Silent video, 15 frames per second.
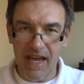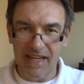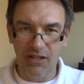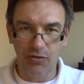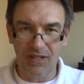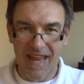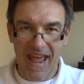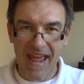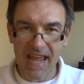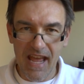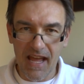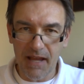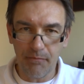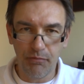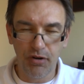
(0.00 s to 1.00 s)
Today
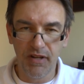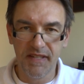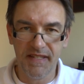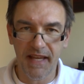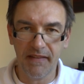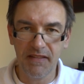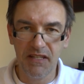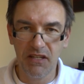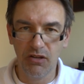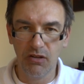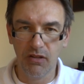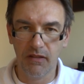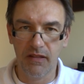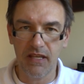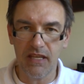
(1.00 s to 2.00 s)
I present
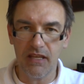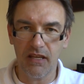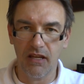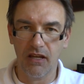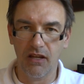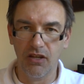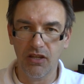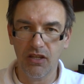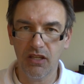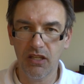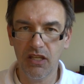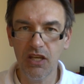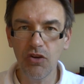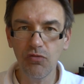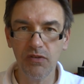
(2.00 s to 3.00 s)
you the
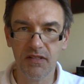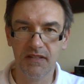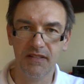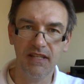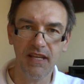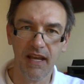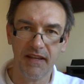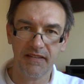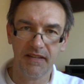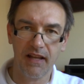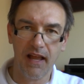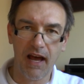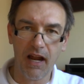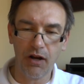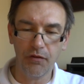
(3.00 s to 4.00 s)
newest
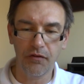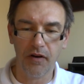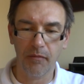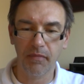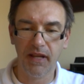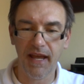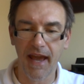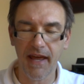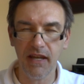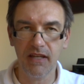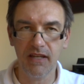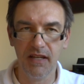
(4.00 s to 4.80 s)
DSLR from Canon.